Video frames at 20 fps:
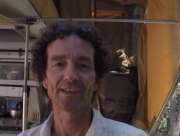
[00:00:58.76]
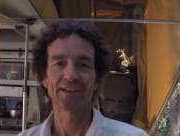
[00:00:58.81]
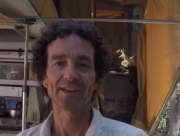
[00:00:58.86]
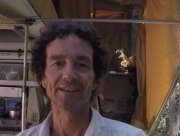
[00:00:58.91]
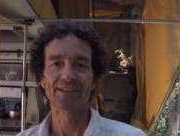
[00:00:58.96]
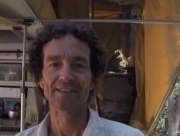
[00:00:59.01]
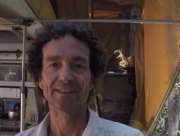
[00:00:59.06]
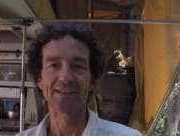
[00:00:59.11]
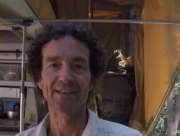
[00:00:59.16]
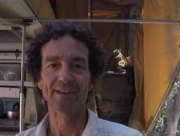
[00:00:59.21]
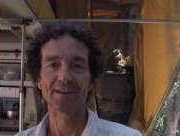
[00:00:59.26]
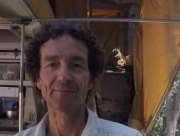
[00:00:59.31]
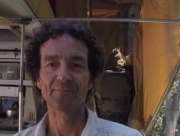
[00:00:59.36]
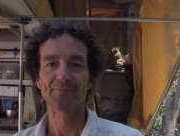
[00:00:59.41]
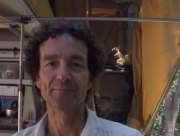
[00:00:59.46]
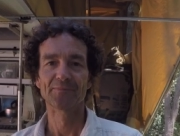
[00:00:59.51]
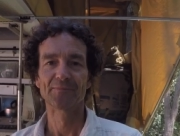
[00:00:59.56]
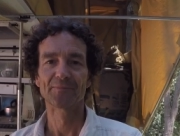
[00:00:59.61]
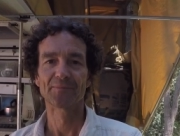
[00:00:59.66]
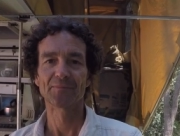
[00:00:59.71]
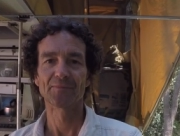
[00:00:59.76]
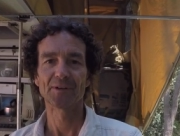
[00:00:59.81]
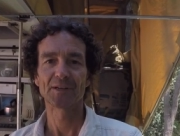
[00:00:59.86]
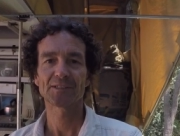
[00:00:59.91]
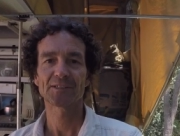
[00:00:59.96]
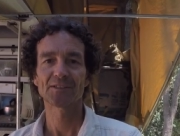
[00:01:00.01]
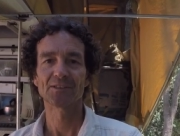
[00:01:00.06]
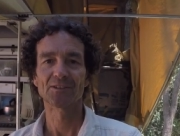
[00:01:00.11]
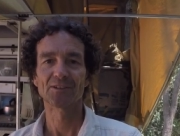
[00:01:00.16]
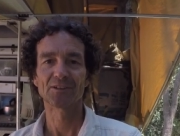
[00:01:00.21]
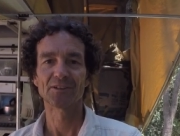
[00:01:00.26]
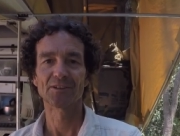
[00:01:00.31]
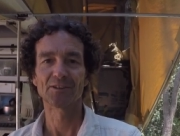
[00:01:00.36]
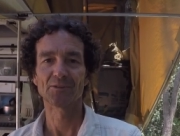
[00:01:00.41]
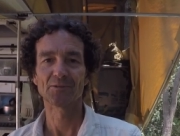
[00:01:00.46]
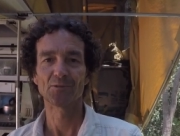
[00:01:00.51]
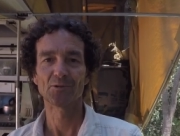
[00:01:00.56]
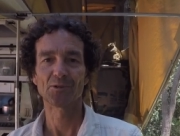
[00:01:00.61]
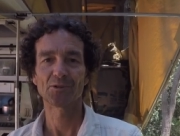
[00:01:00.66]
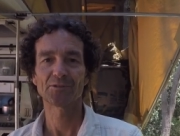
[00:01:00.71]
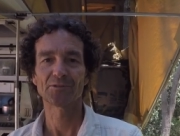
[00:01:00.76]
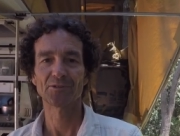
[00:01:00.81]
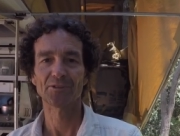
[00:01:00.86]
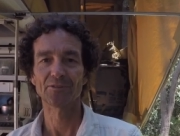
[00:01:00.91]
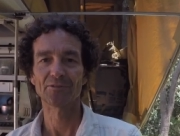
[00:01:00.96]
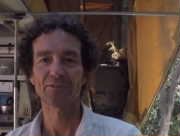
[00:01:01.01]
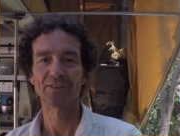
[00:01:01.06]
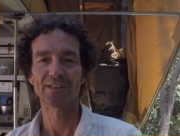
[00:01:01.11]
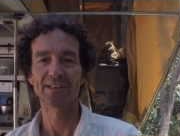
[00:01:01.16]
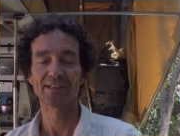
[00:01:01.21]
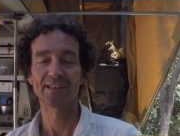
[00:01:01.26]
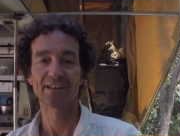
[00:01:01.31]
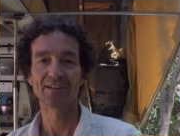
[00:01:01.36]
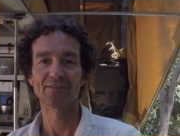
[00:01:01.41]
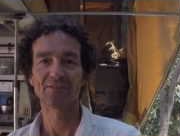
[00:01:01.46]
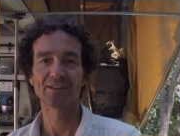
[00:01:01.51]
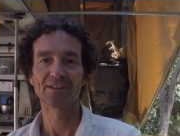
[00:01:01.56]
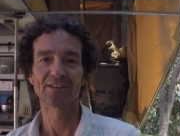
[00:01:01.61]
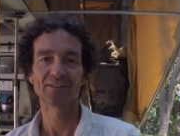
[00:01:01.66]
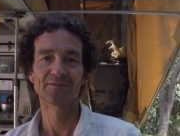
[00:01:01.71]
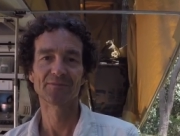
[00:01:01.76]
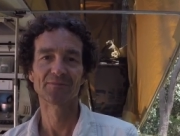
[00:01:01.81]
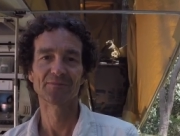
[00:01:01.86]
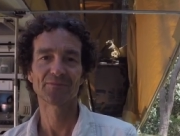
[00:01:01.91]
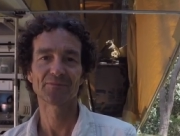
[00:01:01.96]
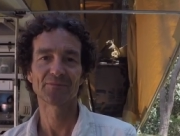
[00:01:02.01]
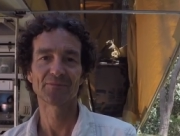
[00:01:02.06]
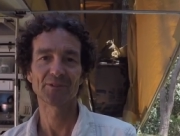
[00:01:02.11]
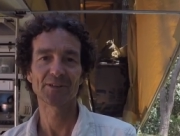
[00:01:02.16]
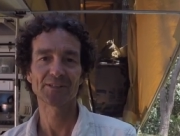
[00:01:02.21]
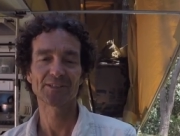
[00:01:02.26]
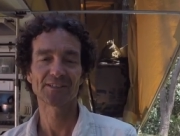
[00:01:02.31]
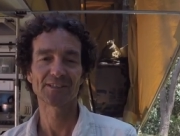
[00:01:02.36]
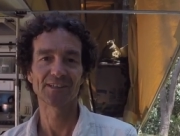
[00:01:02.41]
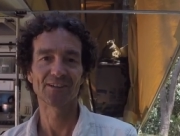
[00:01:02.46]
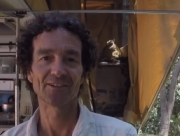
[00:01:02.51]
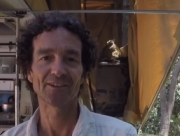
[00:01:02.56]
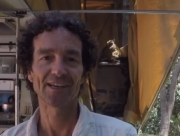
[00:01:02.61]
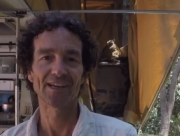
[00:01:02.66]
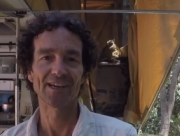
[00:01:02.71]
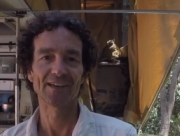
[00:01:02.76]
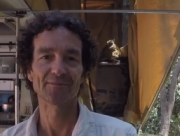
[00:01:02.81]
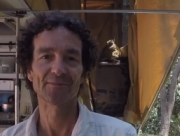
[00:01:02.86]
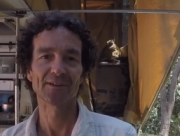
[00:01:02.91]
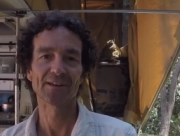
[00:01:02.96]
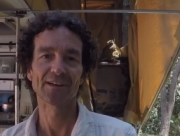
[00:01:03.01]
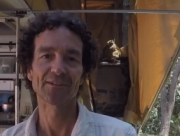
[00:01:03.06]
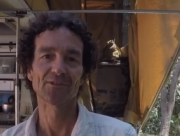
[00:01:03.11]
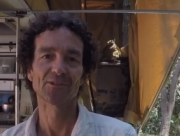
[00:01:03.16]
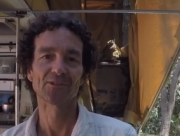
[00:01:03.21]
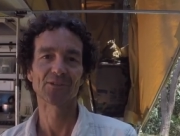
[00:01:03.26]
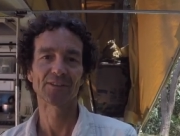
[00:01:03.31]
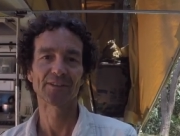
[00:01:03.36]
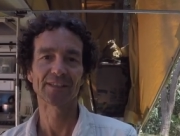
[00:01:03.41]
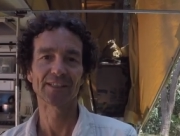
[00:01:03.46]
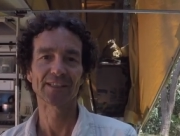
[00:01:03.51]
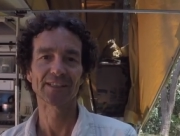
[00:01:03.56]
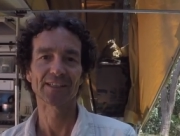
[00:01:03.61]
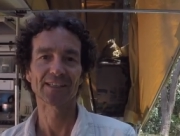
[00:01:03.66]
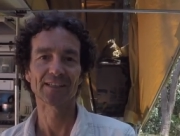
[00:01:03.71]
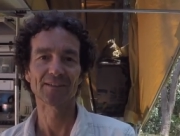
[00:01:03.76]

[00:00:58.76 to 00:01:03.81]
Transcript: a um, much longer walkthrough video of the Wedgetail camper, have a look at the